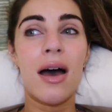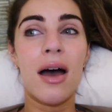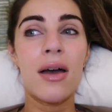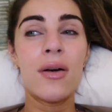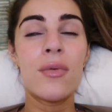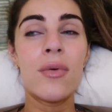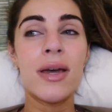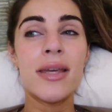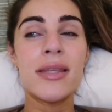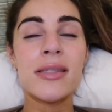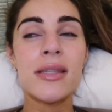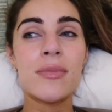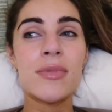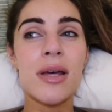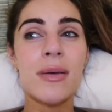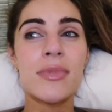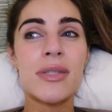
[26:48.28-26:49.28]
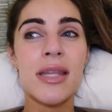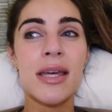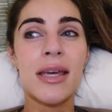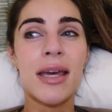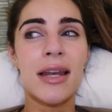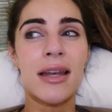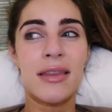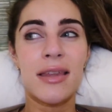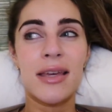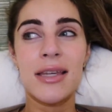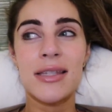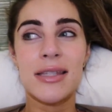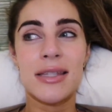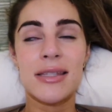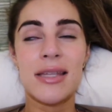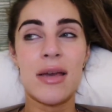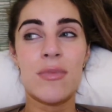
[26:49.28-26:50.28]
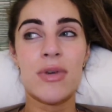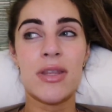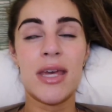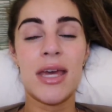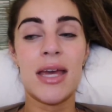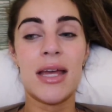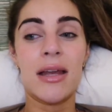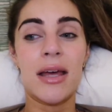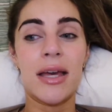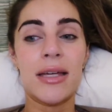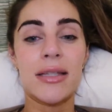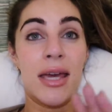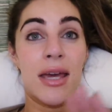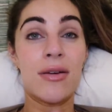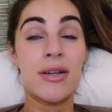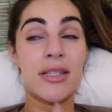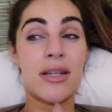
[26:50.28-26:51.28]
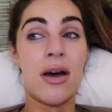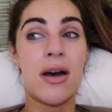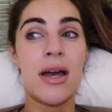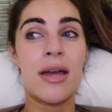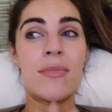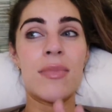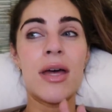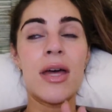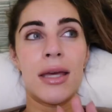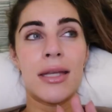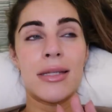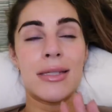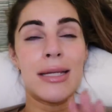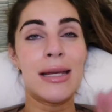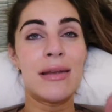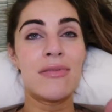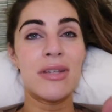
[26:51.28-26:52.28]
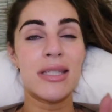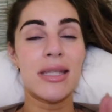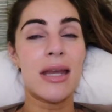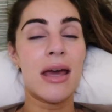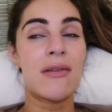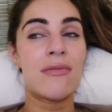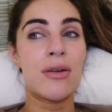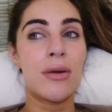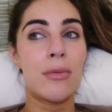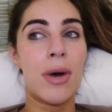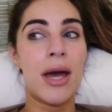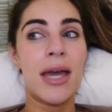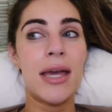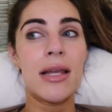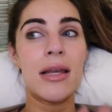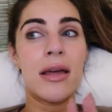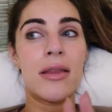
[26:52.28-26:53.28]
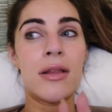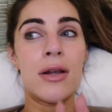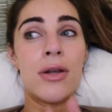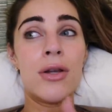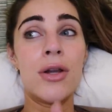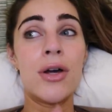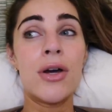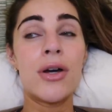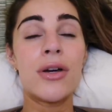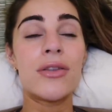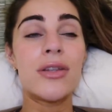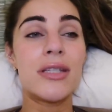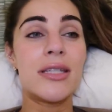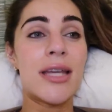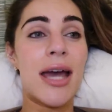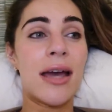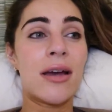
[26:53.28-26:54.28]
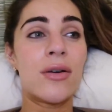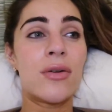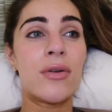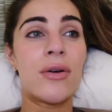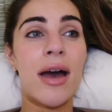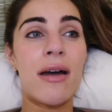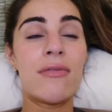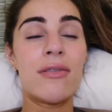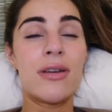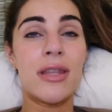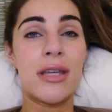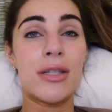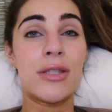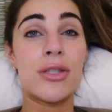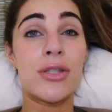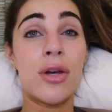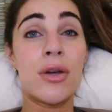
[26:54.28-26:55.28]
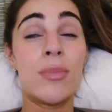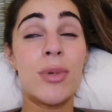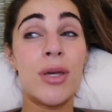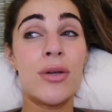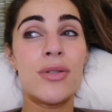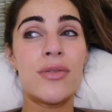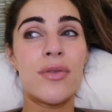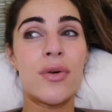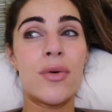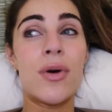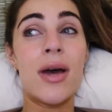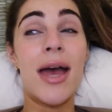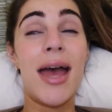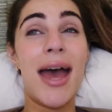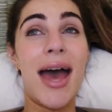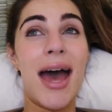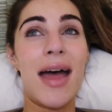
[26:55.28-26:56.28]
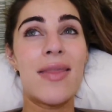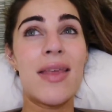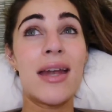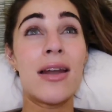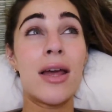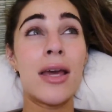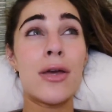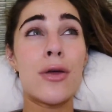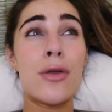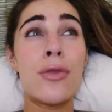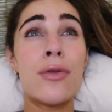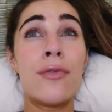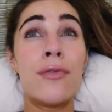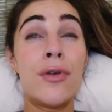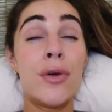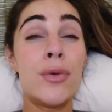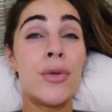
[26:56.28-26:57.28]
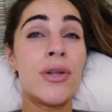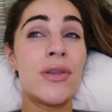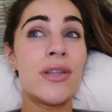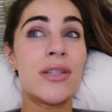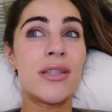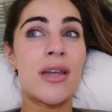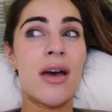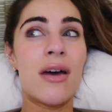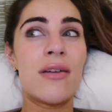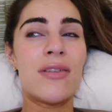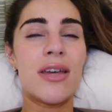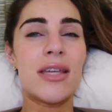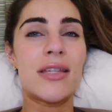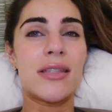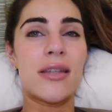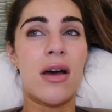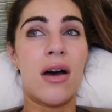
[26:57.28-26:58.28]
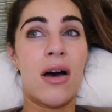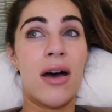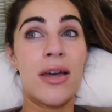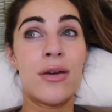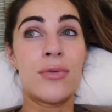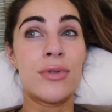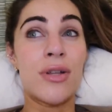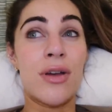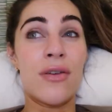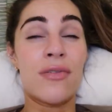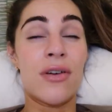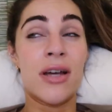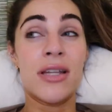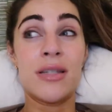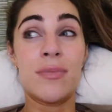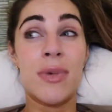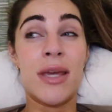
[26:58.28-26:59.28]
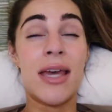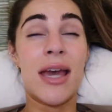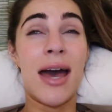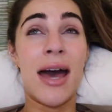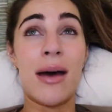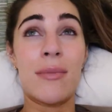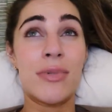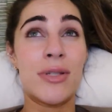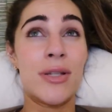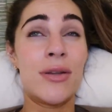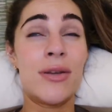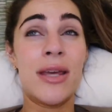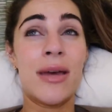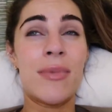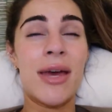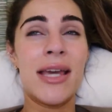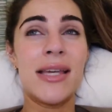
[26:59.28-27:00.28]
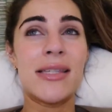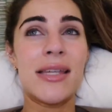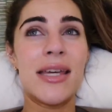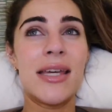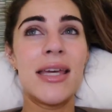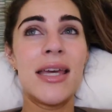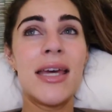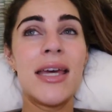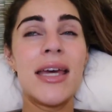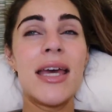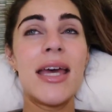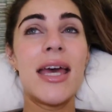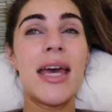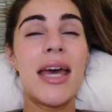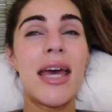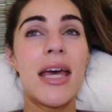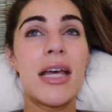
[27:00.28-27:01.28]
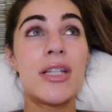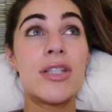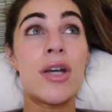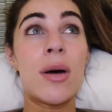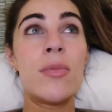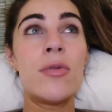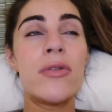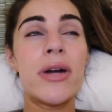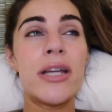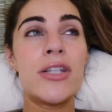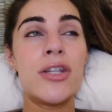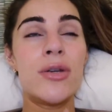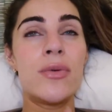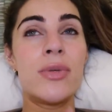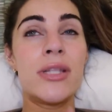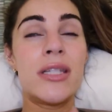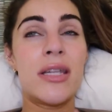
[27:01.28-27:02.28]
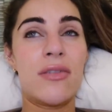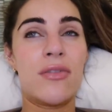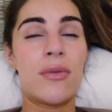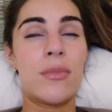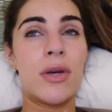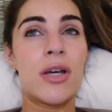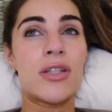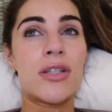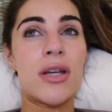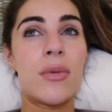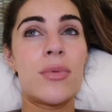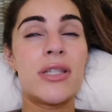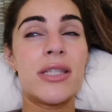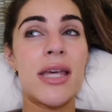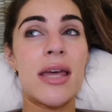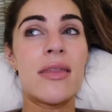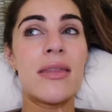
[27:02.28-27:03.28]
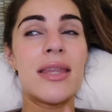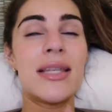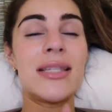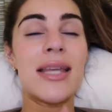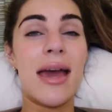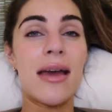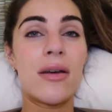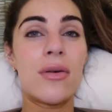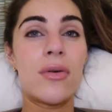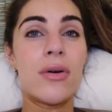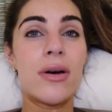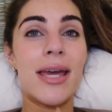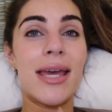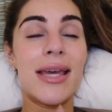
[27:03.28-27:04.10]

I always sometimes think, and I think it's the same with here, like here at Thyme, it delivers in every way. Like the look, the decor, everything is so beautiful. And then like the food and the service, I also find to be absolutely amazing. Double Red Duke was different because I would say that the decor